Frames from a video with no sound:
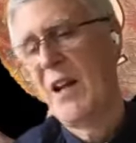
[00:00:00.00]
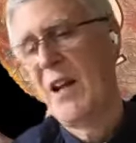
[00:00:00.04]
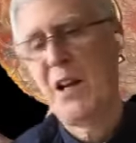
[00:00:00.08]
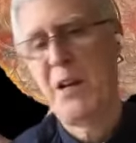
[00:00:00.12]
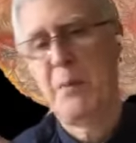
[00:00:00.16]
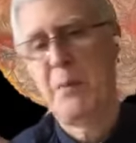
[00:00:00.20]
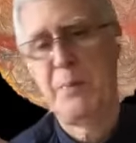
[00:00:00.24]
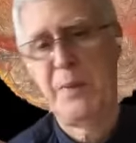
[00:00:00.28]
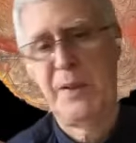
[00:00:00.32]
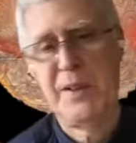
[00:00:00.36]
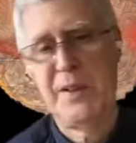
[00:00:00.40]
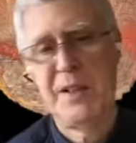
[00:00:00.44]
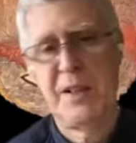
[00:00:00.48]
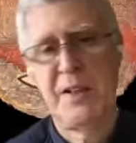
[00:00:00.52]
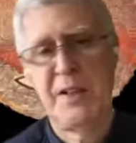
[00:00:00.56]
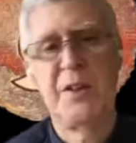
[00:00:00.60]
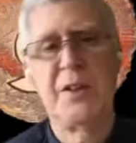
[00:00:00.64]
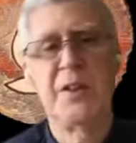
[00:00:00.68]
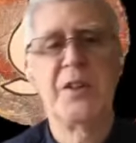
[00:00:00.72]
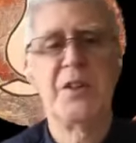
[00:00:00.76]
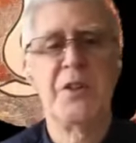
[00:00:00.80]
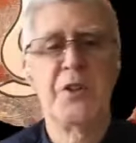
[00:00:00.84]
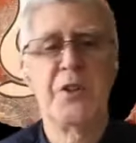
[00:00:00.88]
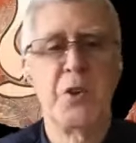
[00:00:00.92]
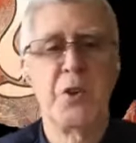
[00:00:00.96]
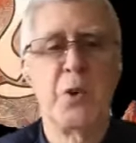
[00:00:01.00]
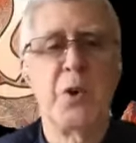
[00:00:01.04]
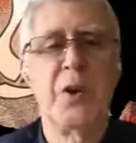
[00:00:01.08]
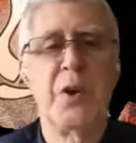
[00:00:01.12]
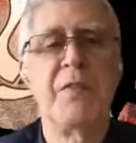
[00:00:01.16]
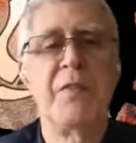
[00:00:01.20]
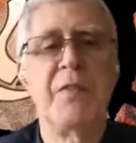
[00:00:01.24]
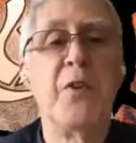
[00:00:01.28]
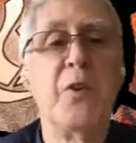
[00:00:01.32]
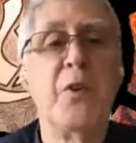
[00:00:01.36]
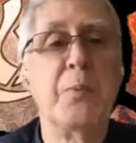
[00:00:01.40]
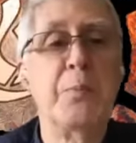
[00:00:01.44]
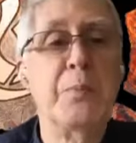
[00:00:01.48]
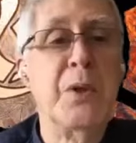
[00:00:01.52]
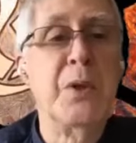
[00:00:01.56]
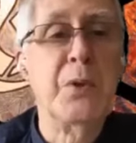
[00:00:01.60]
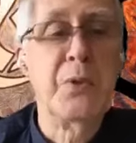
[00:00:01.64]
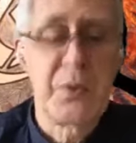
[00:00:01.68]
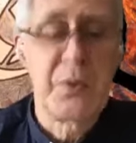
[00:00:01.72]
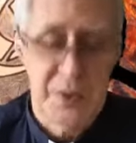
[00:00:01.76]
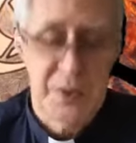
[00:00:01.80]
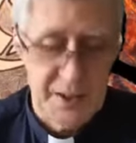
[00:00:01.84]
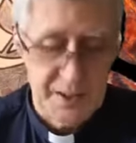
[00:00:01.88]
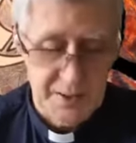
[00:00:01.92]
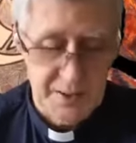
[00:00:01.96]
Not a particularly joyful
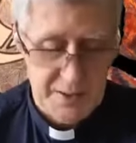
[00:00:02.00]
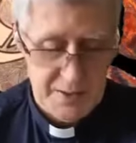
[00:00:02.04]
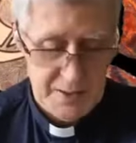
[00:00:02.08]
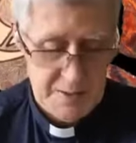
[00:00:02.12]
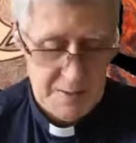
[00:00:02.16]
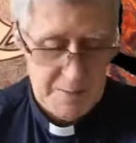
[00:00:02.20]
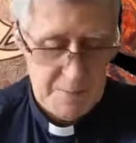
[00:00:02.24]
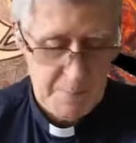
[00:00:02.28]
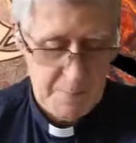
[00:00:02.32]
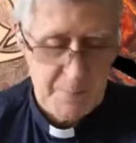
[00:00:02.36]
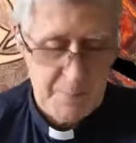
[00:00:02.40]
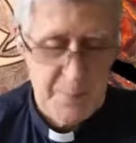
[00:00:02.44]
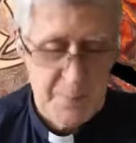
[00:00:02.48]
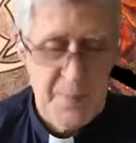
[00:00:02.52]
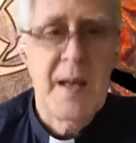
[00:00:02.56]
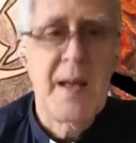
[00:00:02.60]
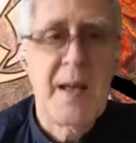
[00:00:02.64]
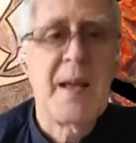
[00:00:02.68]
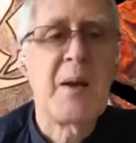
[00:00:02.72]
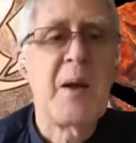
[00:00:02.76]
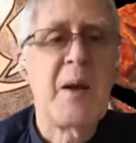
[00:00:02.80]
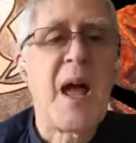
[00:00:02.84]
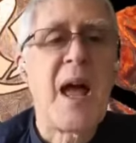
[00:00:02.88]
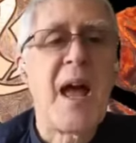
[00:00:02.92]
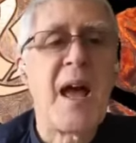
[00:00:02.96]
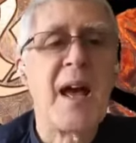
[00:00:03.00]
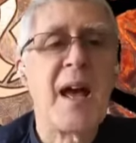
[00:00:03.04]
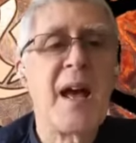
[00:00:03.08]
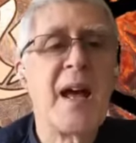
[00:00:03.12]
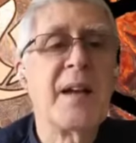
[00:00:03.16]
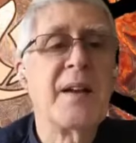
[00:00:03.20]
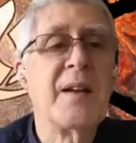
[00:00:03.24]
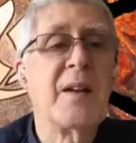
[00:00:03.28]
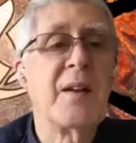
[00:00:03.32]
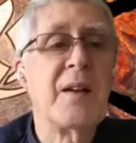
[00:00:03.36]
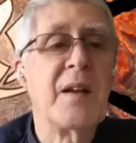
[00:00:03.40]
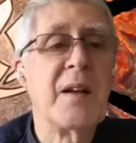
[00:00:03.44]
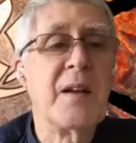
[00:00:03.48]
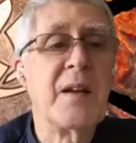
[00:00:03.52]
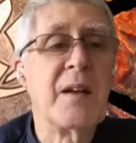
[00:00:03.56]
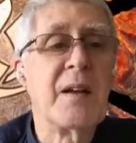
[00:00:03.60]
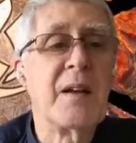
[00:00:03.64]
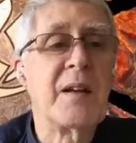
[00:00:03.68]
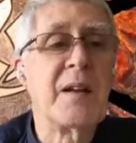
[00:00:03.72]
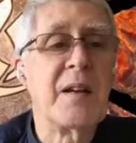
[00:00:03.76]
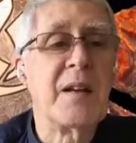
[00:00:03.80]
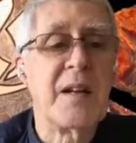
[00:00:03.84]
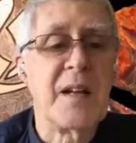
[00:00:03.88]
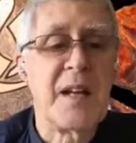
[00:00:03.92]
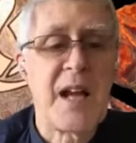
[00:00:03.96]
musing. And
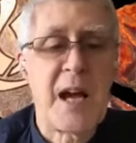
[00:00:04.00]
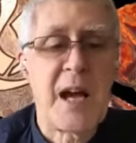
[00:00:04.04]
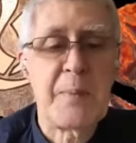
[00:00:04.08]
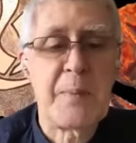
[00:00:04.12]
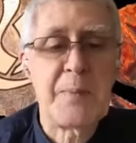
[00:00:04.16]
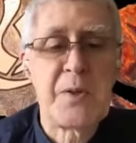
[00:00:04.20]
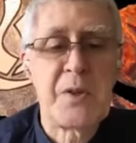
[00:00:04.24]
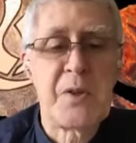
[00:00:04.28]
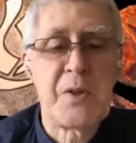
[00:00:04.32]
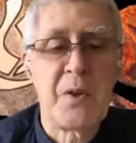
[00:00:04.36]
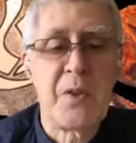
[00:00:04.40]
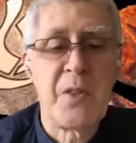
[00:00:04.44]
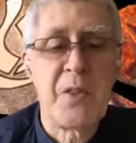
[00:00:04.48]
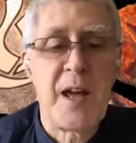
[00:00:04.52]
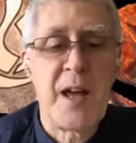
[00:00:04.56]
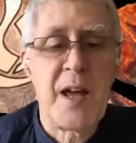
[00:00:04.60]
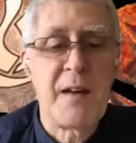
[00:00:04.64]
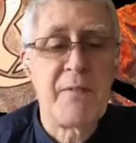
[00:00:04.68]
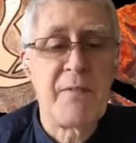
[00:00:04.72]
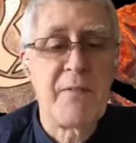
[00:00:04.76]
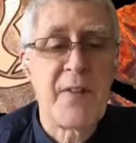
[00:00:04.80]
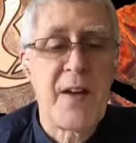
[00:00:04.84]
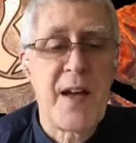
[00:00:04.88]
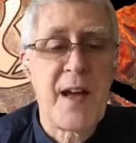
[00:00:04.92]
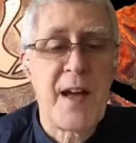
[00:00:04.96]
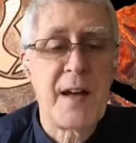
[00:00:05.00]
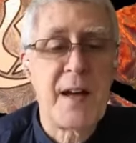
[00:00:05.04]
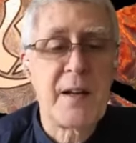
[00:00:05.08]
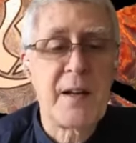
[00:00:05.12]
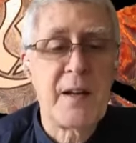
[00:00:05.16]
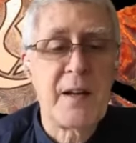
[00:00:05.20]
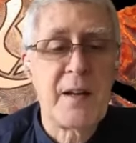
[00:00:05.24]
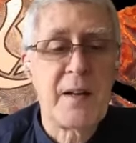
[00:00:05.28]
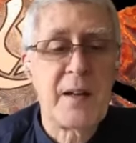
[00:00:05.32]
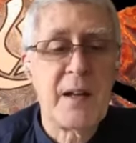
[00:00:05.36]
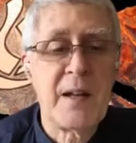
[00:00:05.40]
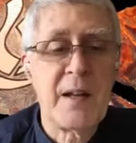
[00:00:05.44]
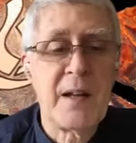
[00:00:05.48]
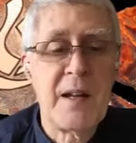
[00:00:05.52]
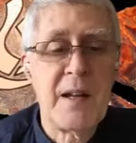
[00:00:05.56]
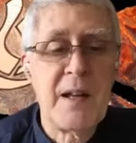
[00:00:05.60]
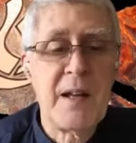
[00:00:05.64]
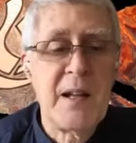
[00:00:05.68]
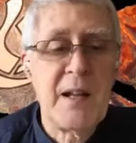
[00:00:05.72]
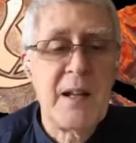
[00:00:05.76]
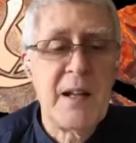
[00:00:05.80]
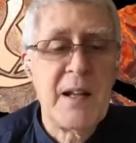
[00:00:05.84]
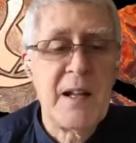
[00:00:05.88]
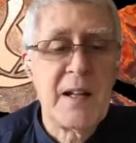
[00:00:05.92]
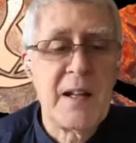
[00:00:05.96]
to capture that fact,
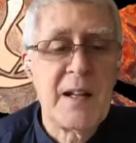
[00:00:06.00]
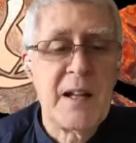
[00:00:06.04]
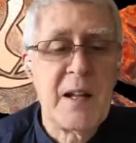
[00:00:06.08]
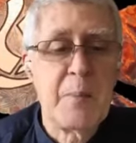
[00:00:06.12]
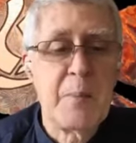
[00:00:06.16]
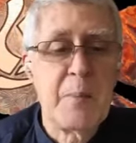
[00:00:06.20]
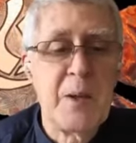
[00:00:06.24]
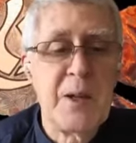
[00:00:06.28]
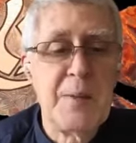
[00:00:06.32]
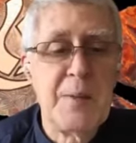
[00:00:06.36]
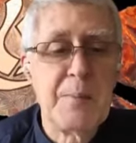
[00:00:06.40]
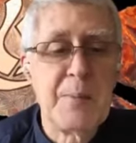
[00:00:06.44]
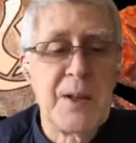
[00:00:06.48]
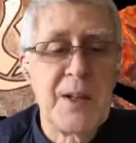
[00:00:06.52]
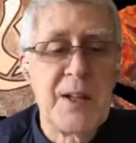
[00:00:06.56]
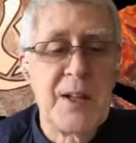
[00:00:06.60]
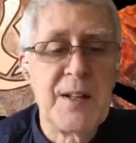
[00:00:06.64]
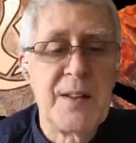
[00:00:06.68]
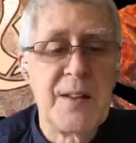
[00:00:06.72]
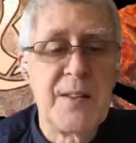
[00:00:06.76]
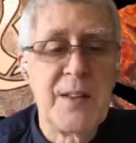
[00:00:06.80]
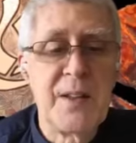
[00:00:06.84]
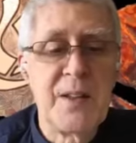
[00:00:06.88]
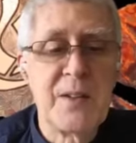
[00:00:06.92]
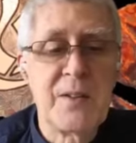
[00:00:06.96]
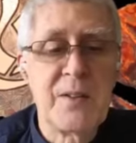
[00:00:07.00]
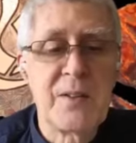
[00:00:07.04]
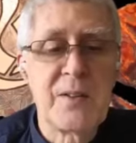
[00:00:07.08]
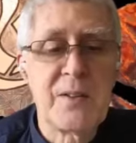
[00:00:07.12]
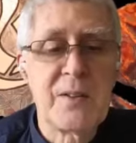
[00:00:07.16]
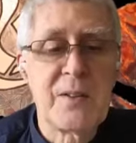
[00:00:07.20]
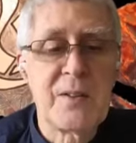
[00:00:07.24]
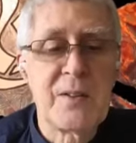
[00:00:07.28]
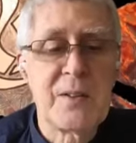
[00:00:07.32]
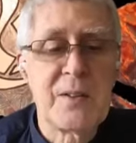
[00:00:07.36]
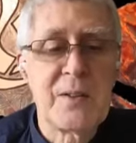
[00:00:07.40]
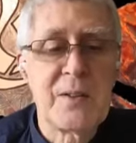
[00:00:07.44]
let me play this.